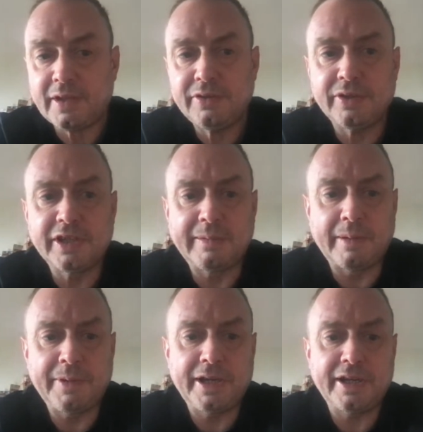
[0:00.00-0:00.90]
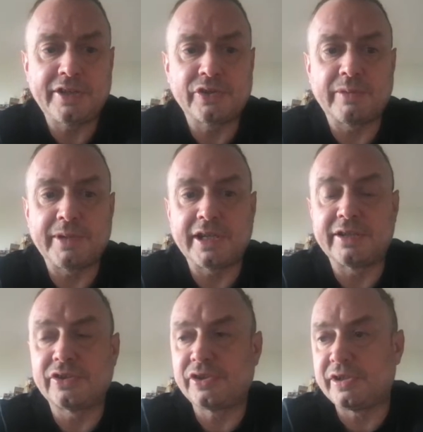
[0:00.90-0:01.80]
You can come up here and join me in
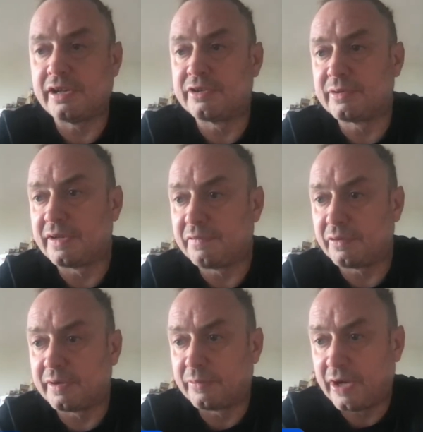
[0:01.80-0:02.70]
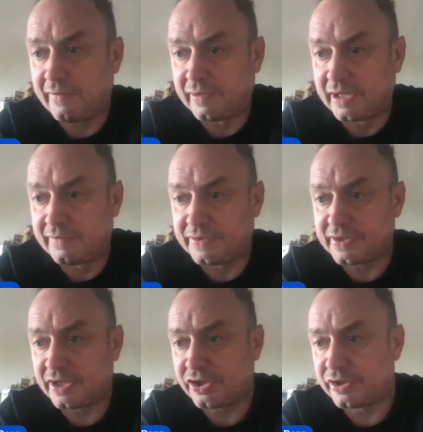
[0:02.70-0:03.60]
the studio as well if you want, and we'll have a live
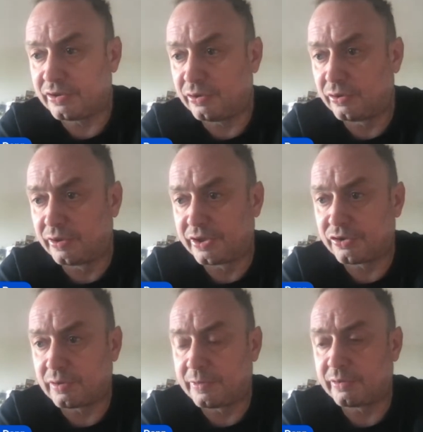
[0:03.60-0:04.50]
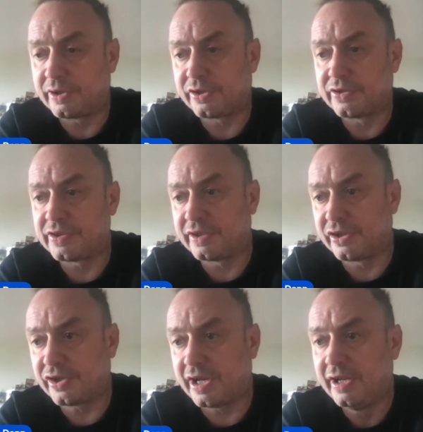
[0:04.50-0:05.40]
discussion, or just drop your questions in the
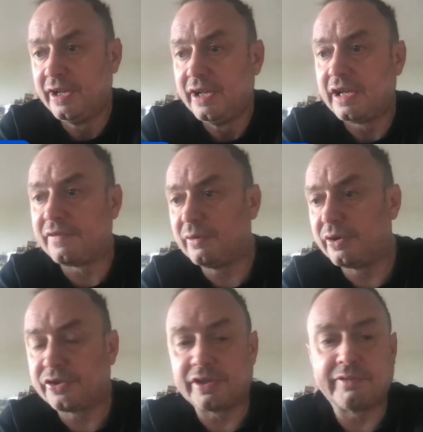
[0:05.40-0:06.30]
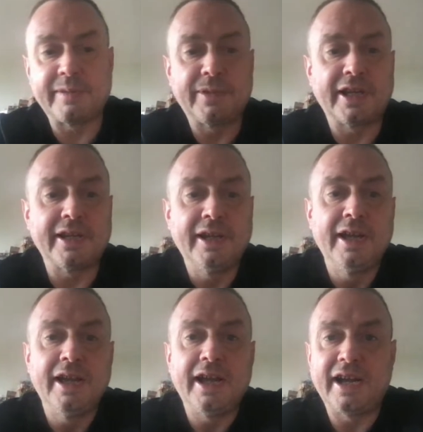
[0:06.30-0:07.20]
chat. If you're watching the replay,
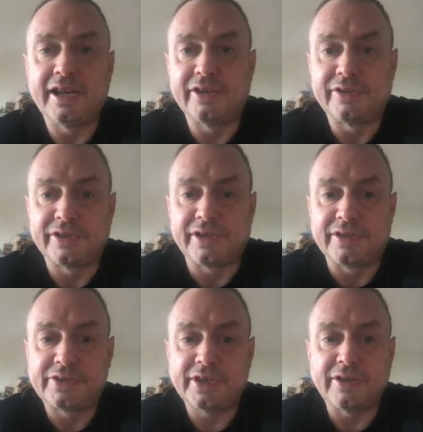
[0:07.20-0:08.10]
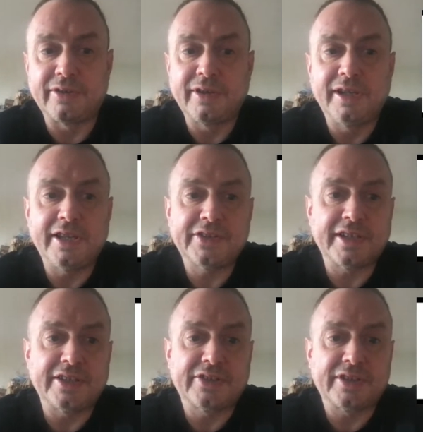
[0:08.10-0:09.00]
hello to you. So let's
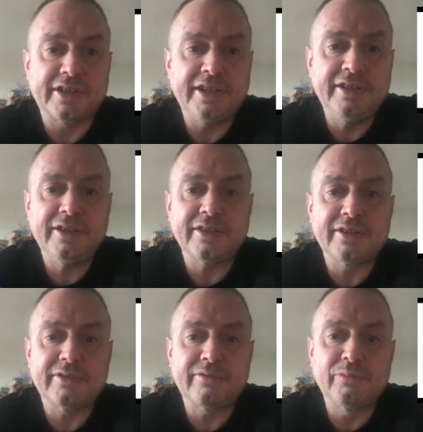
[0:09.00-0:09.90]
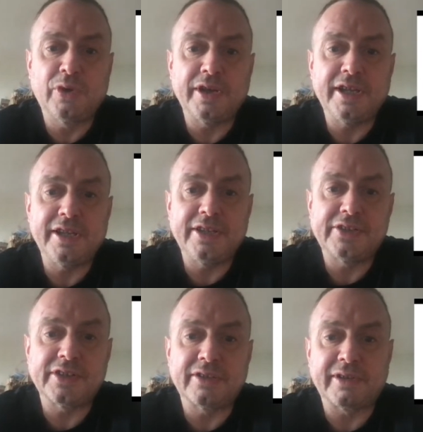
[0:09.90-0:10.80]
get stuck in. What
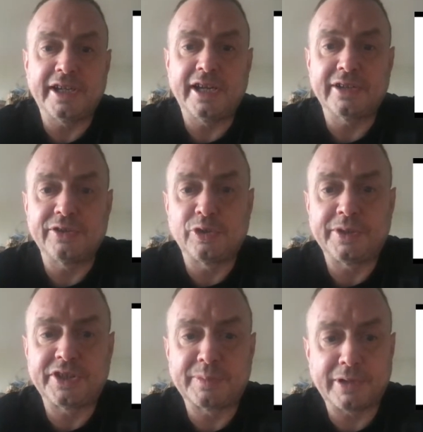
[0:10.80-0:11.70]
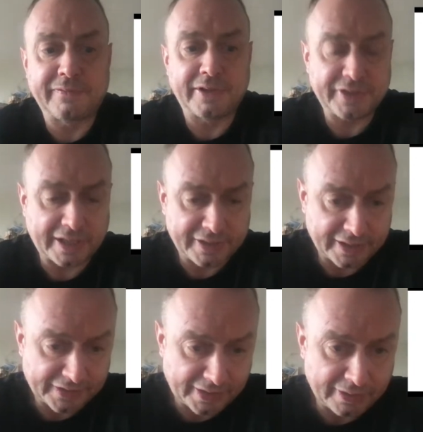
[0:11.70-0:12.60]
is a grey hat Google Business Profile
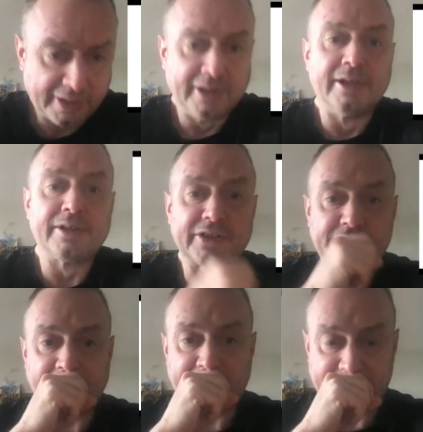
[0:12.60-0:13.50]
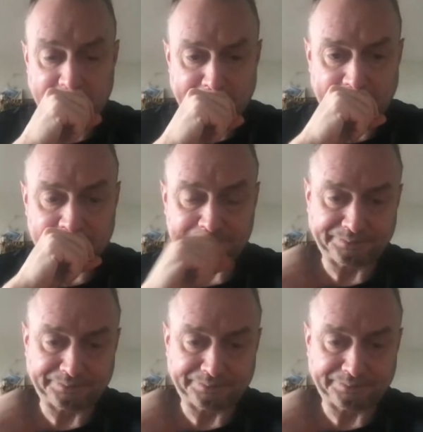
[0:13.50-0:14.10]
tactic? So just to take a step back,